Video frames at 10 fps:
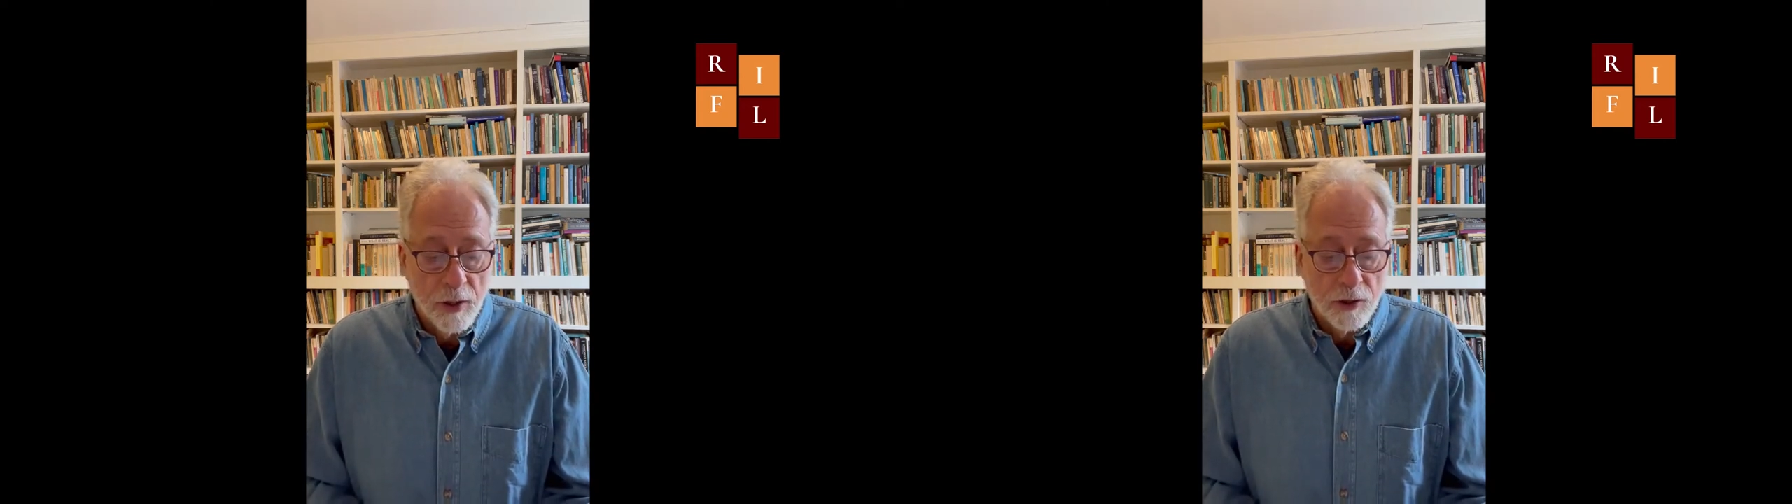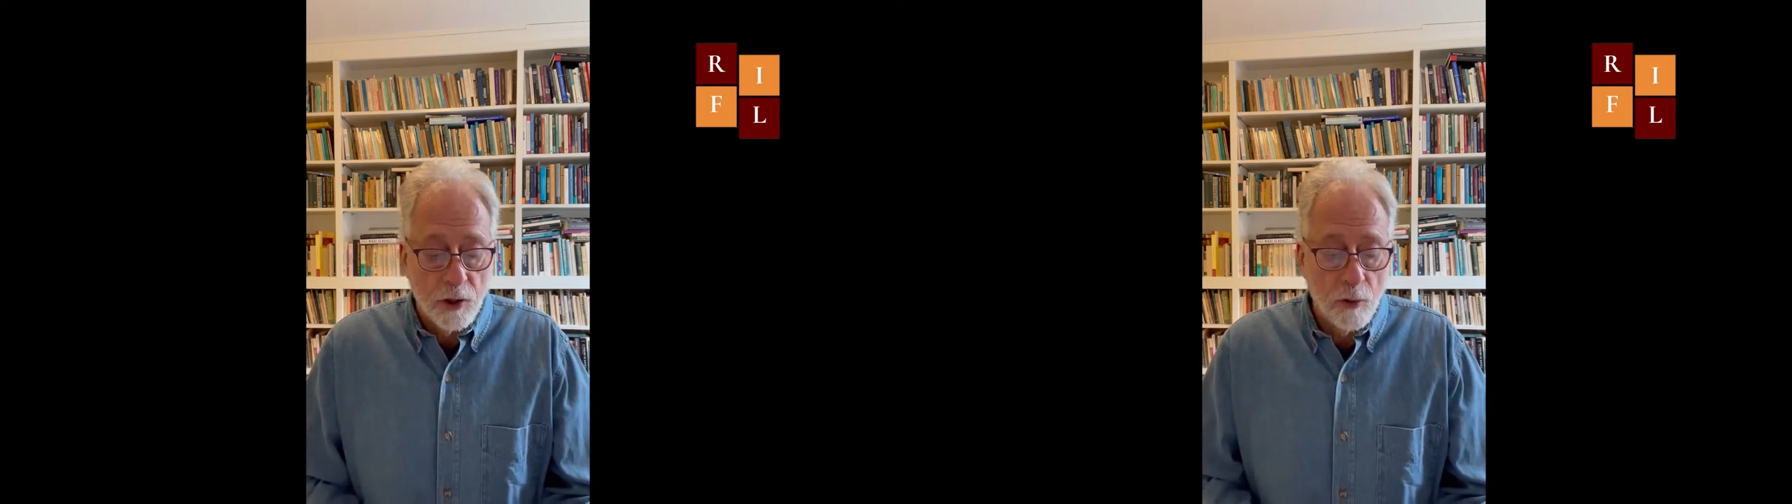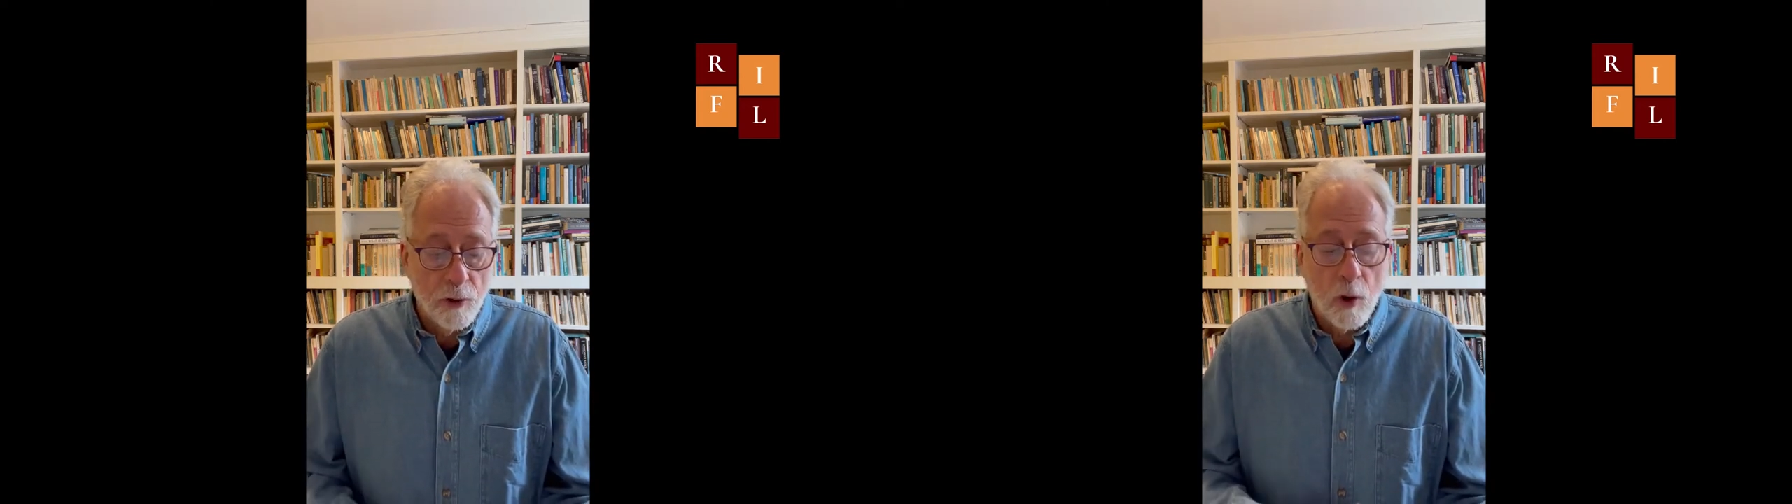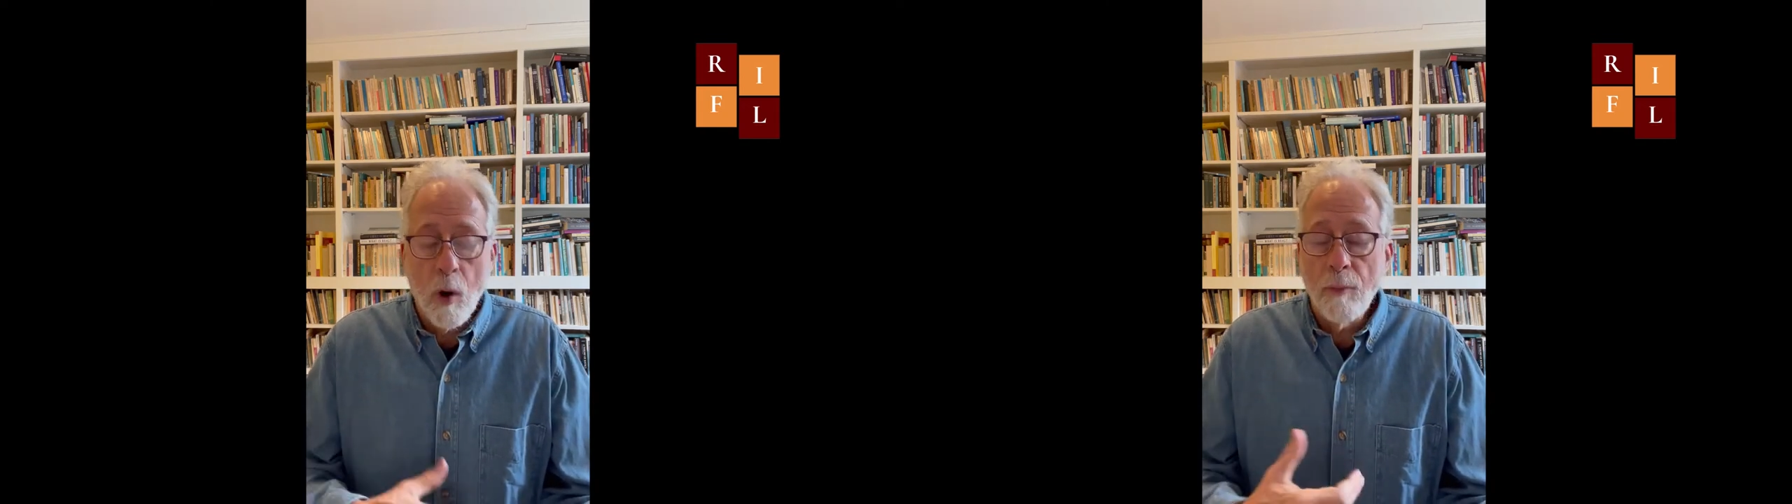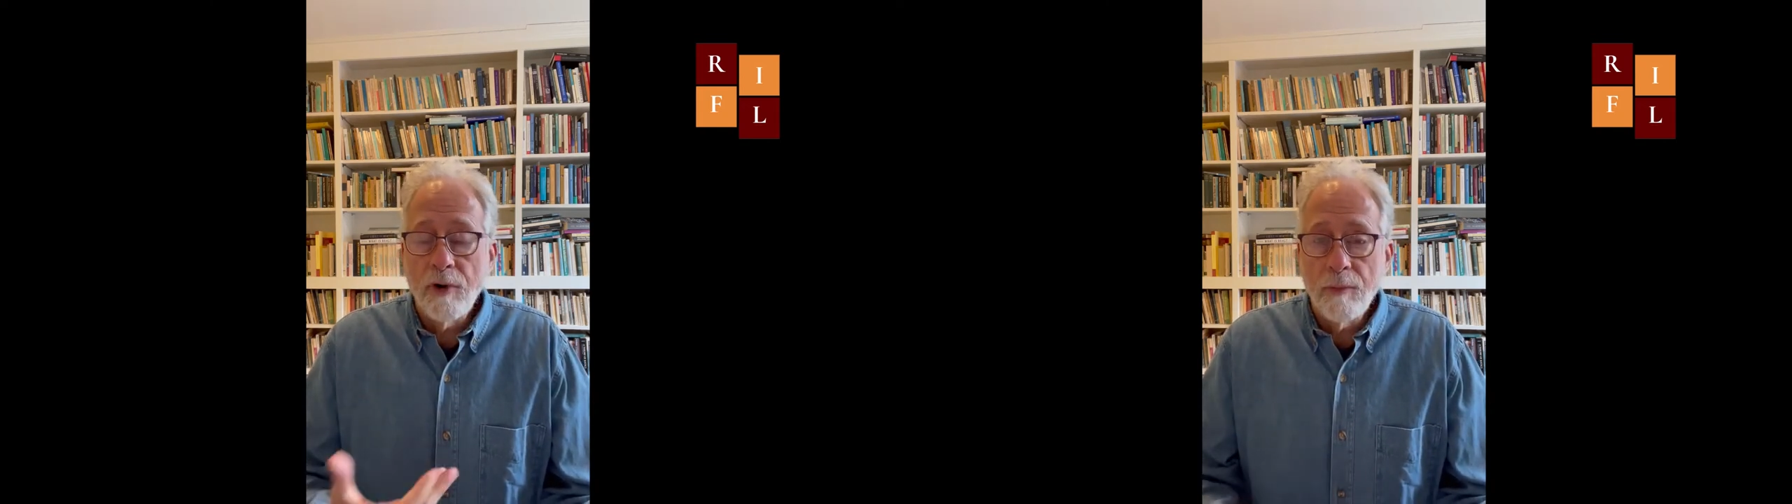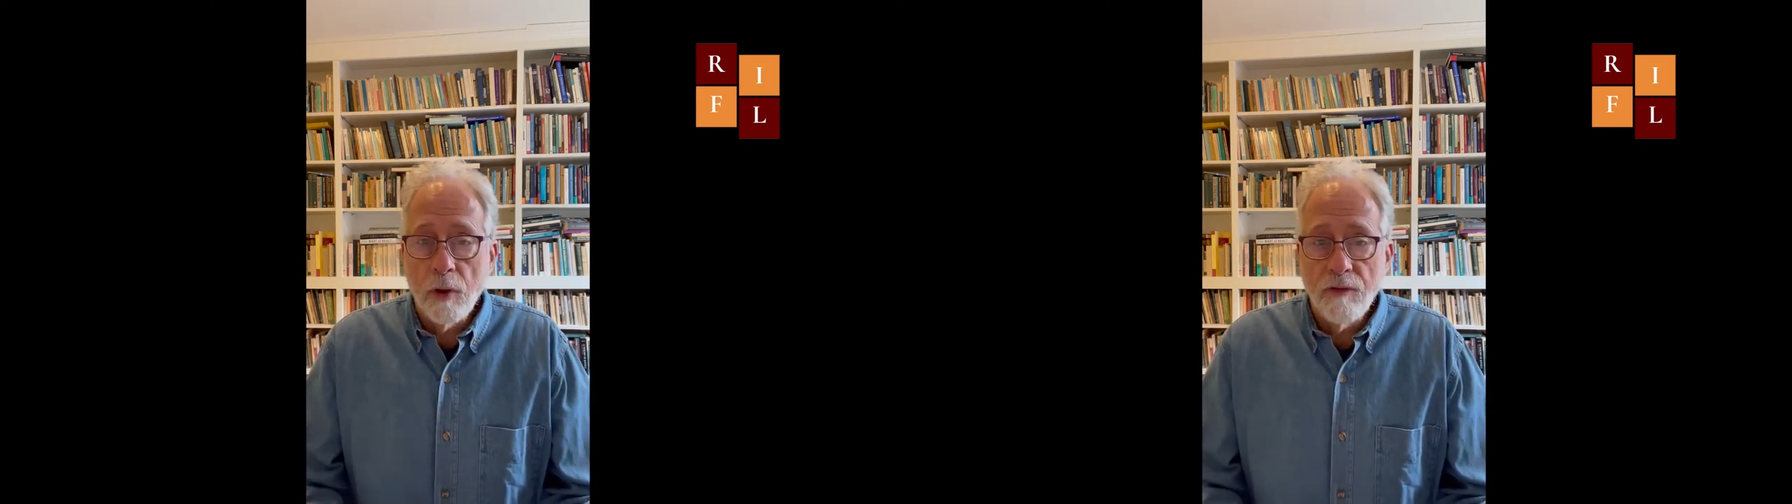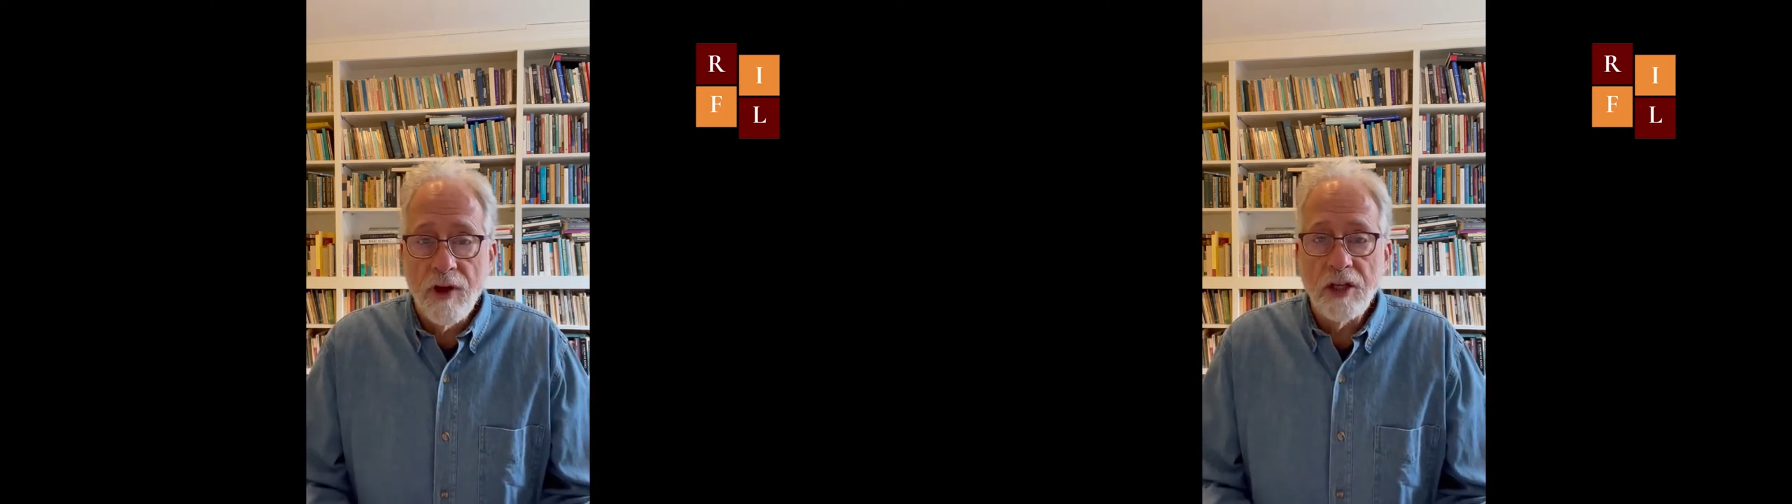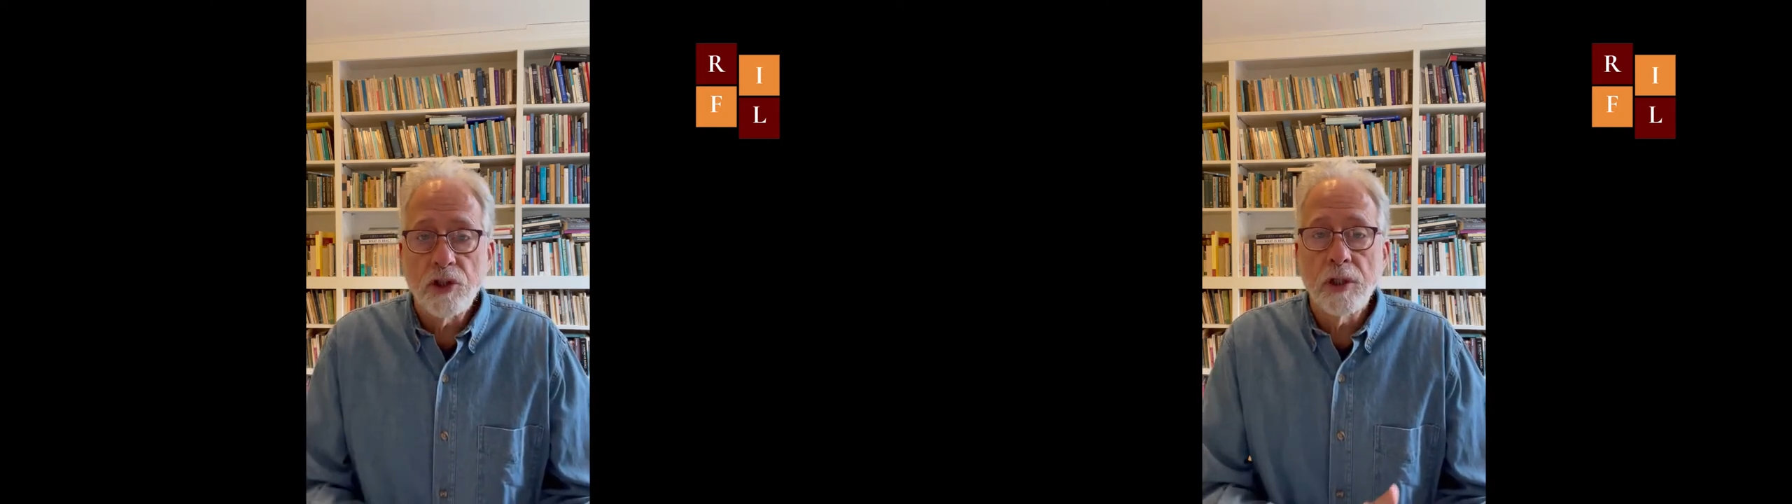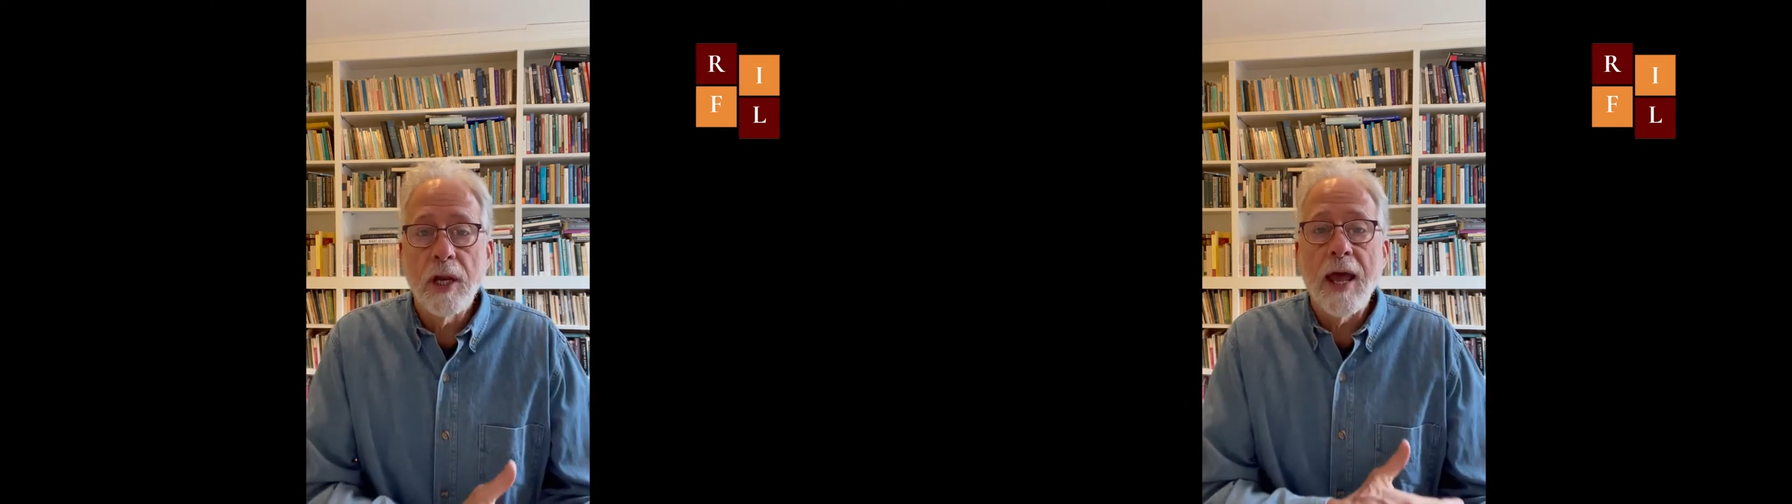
So the cooperative motivation